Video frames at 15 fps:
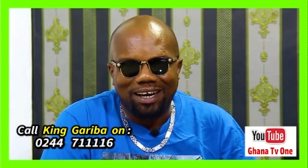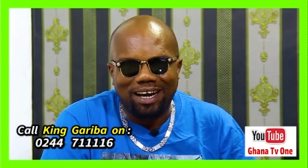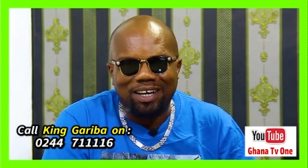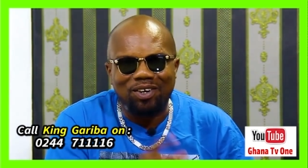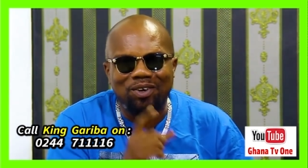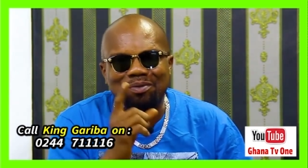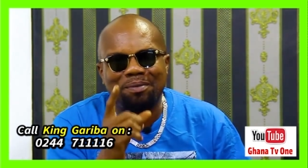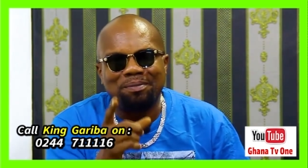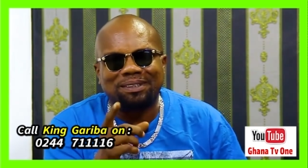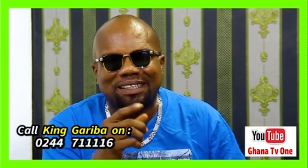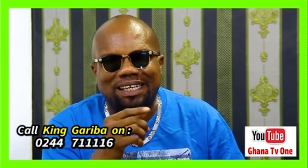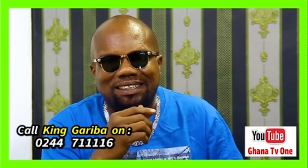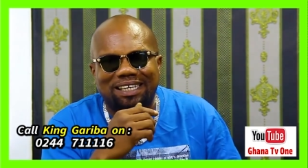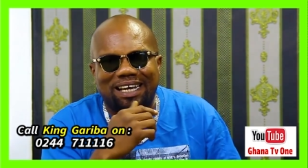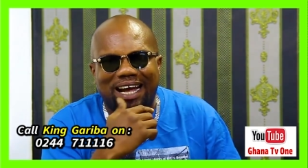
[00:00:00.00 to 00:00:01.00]
And no baby
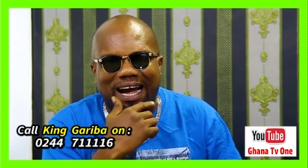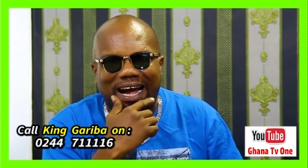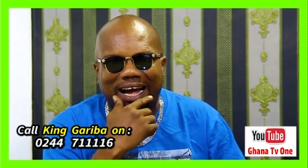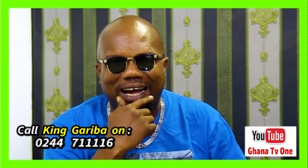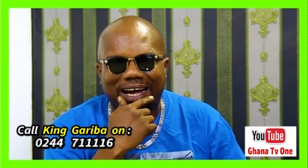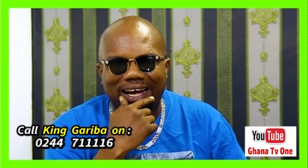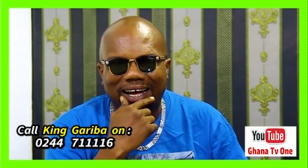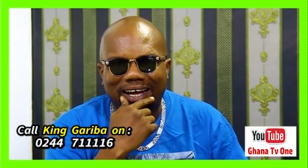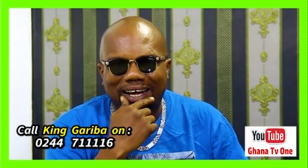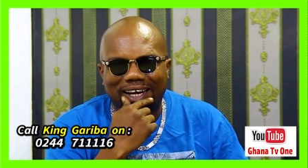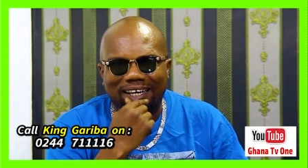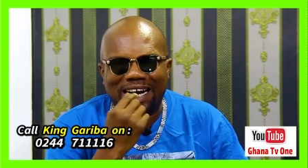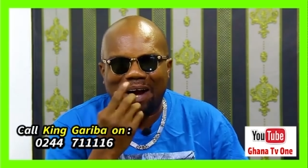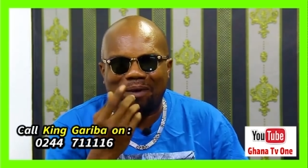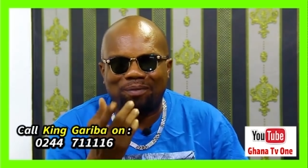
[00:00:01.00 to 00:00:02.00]
say ah
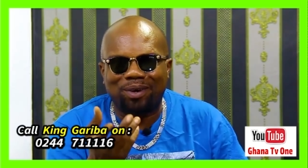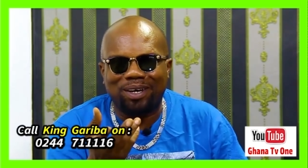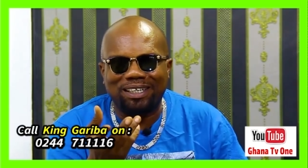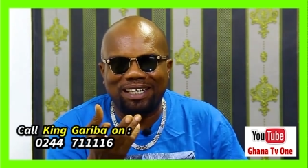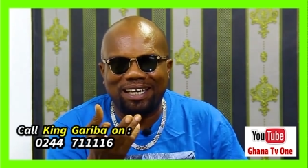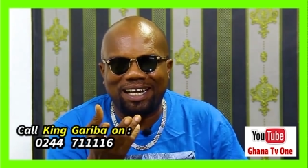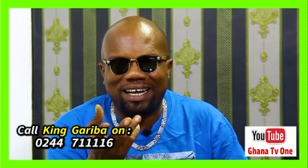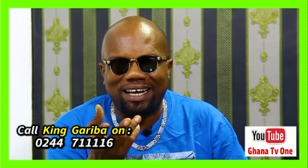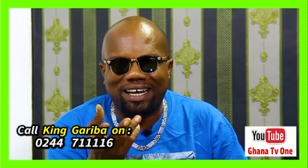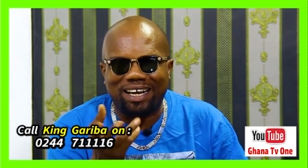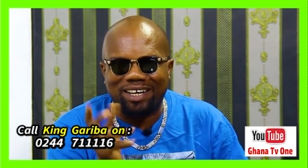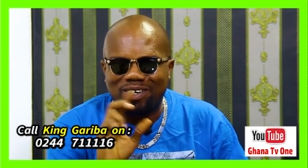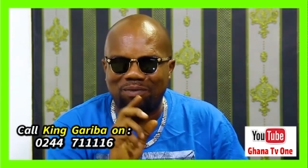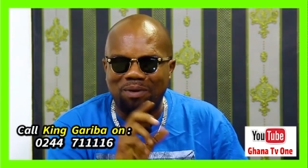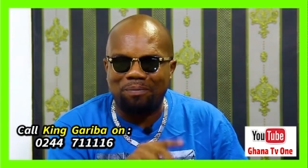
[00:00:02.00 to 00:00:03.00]
now bro
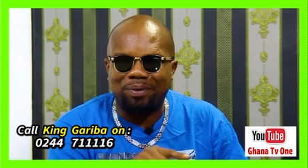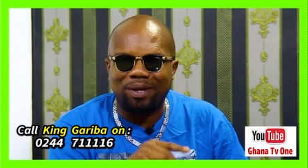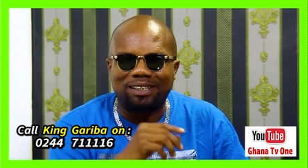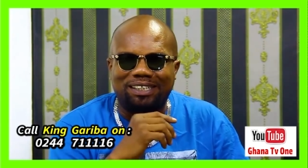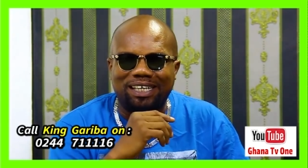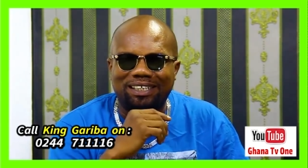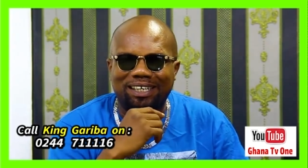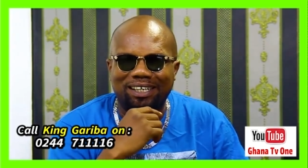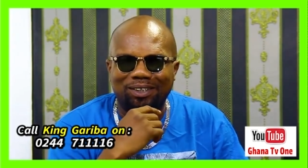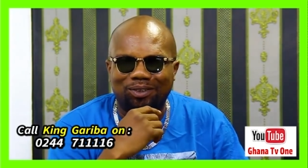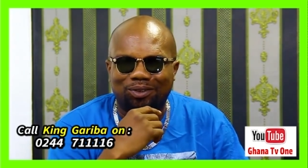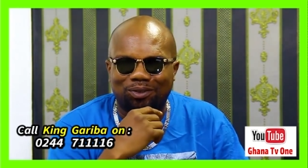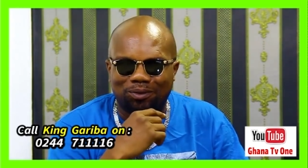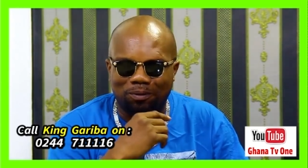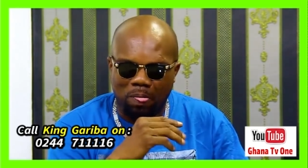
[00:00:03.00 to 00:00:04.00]
the no be channel
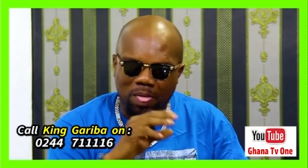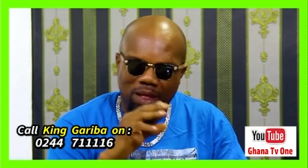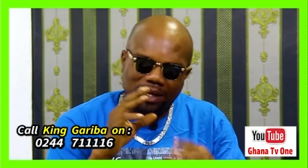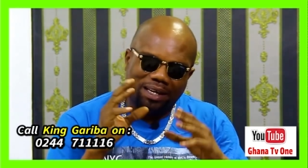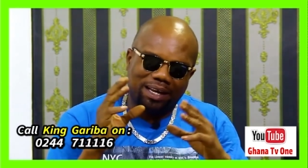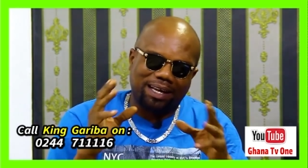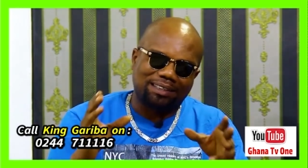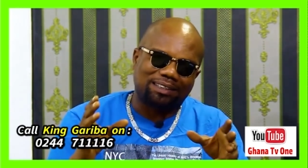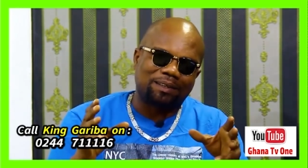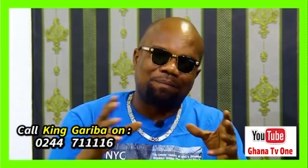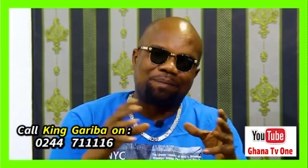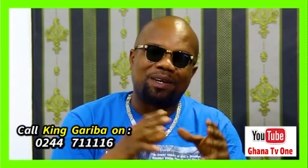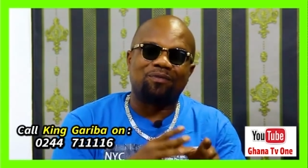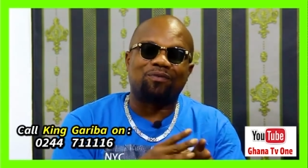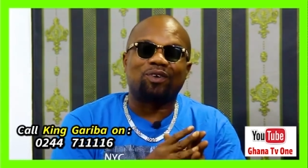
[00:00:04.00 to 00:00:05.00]
is so. Yes,
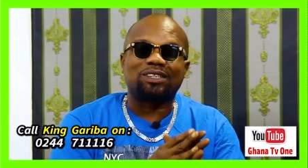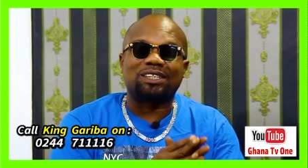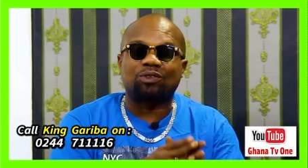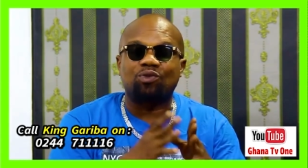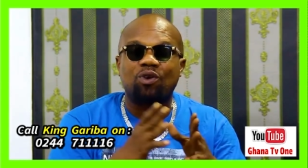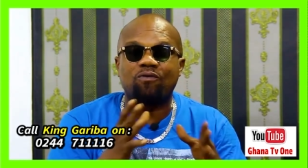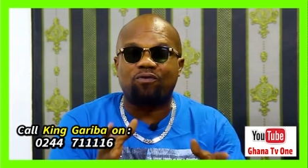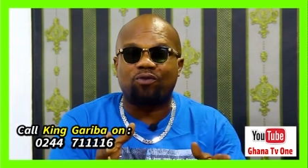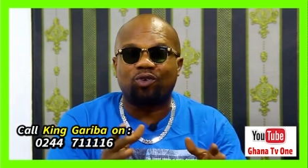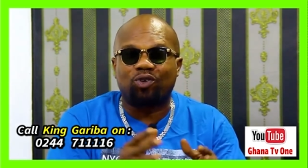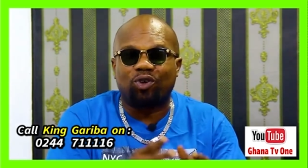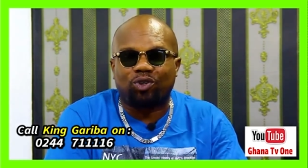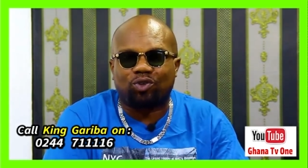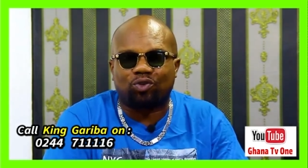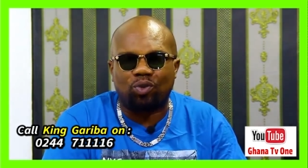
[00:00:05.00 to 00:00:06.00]
the forces will food
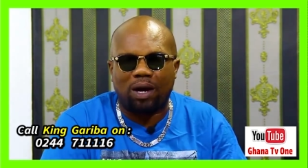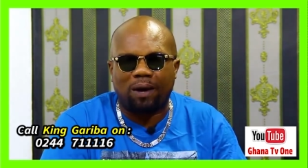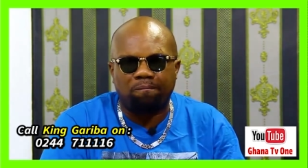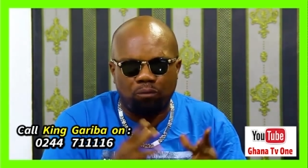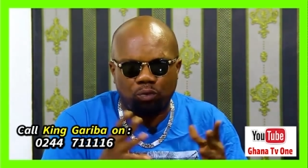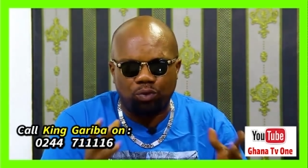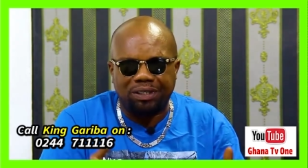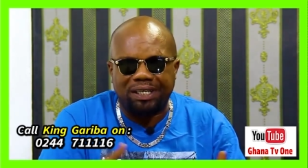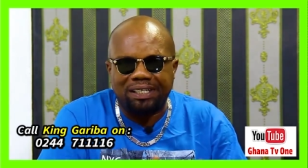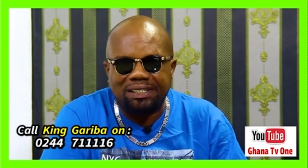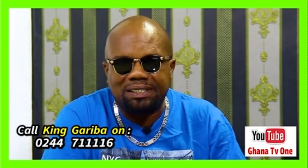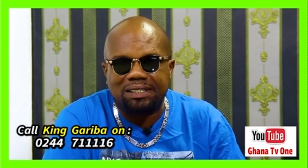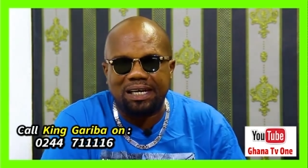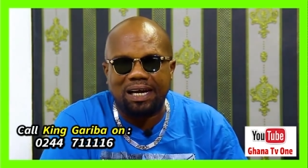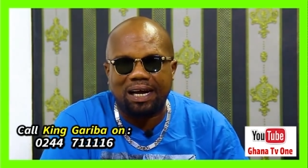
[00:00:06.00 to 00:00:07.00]
us one. We ni
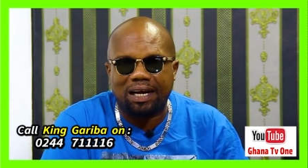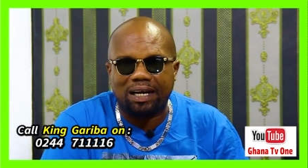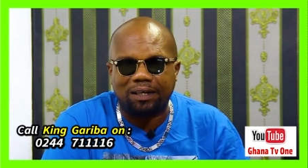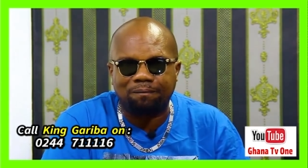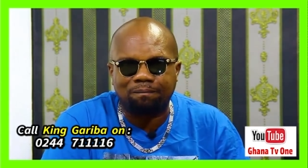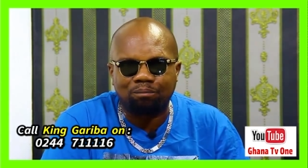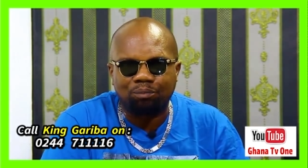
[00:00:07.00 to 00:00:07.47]
nyina.